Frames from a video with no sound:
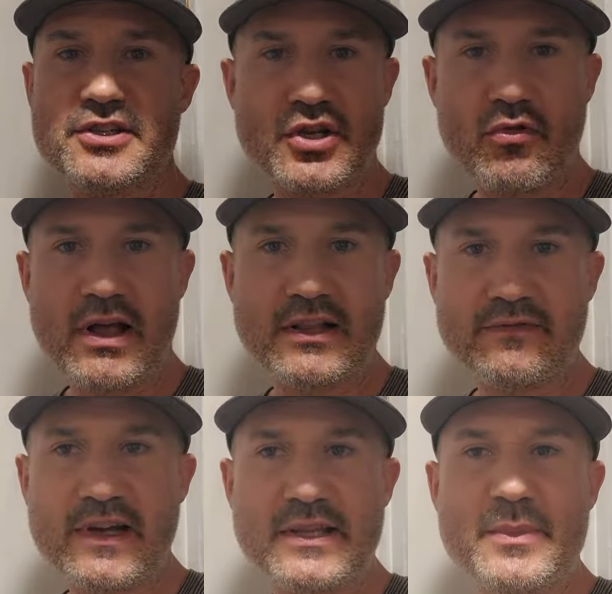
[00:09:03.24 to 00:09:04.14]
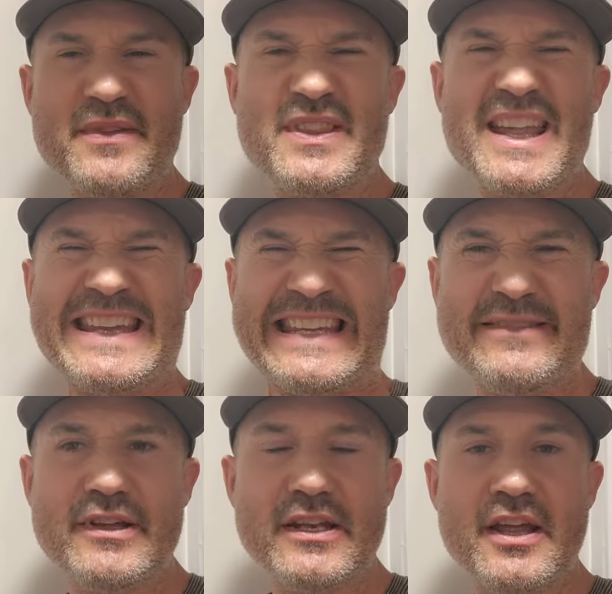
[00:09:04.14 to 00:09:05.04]
disqualify them if they
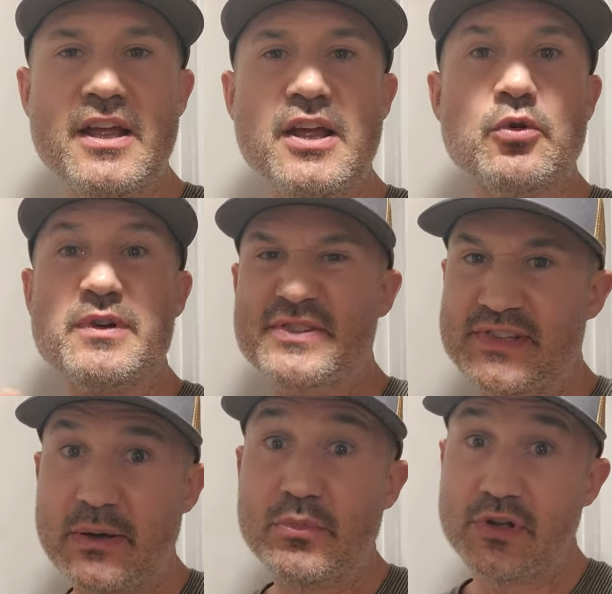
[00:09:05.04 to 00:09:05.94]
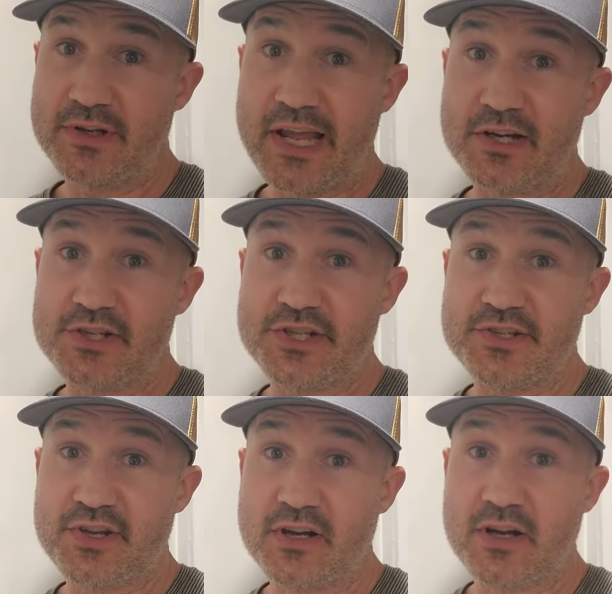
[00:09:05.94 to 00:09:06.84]
even resemble an energy
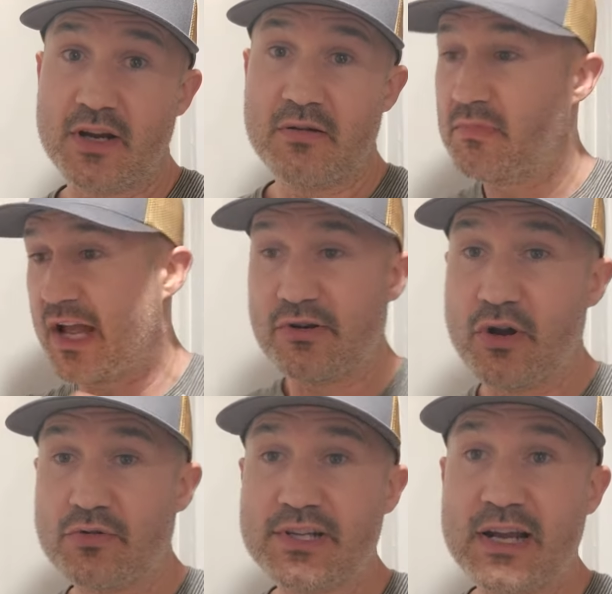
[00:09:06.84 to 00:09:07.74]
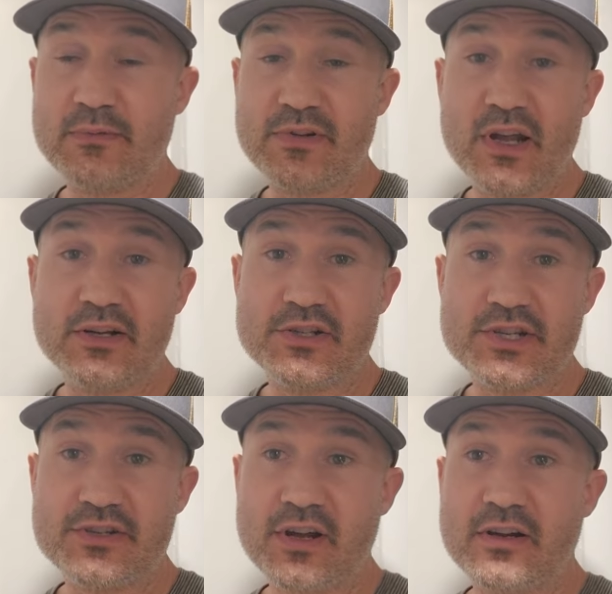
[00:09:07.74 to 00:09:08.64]
sucker got no time for
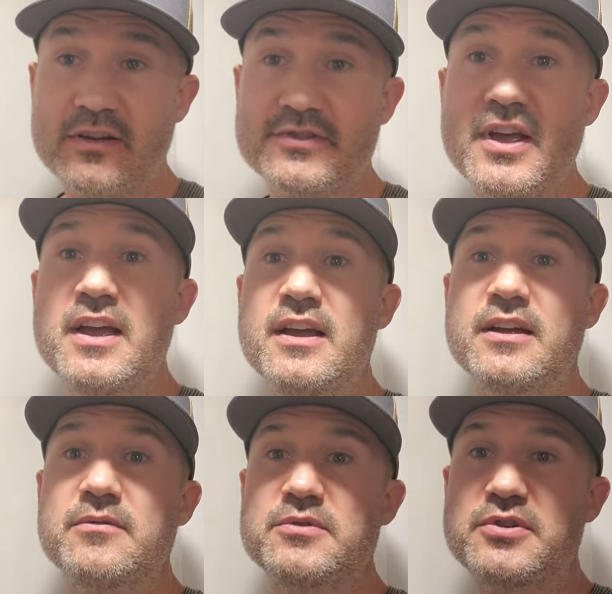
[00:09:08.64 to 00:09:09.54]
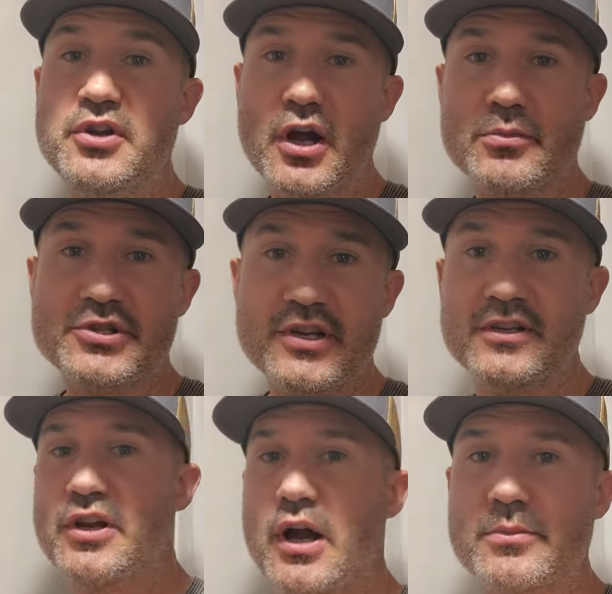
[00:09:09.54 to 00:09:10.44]
energy suckers garbage
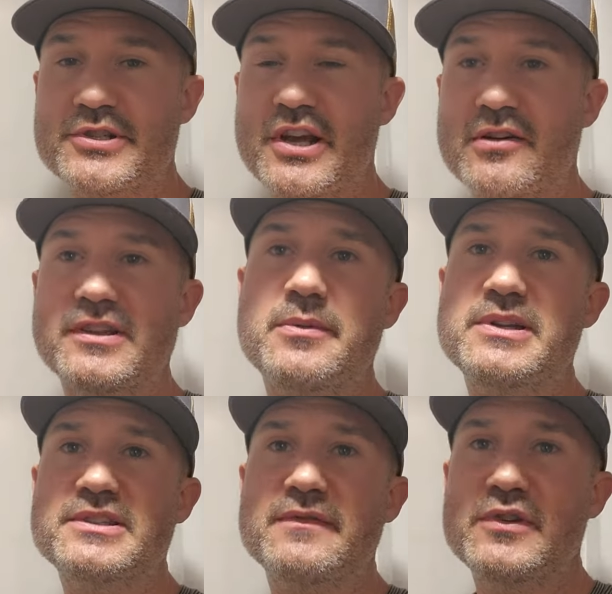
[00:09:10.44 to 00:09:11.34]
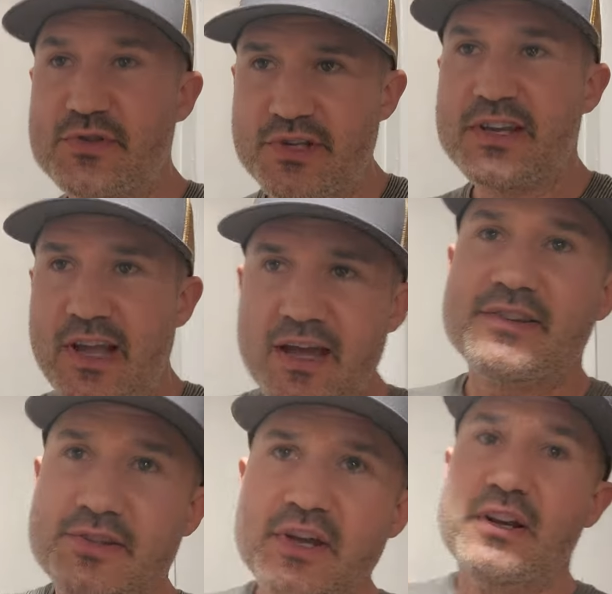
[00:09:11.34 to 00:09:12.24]
in garbage out that means if you say
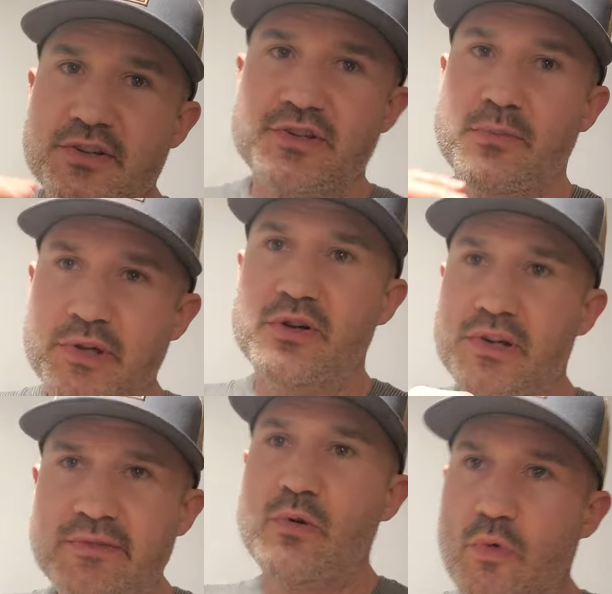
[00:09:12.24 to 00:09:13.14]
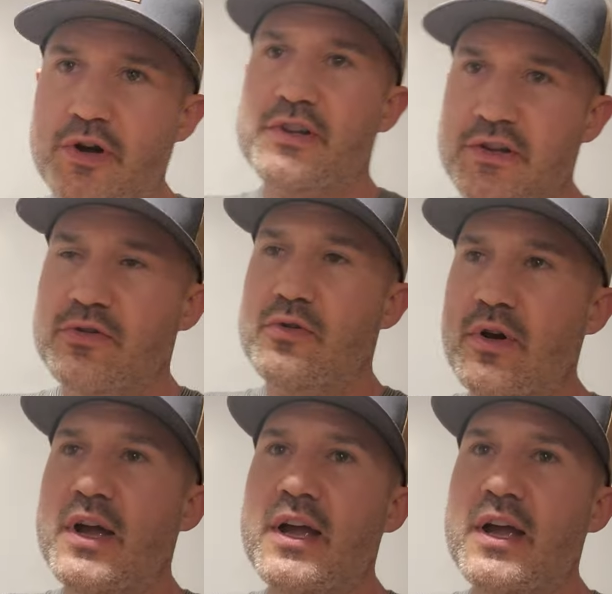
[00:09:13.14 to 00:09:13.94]
yes to something you don't even want to do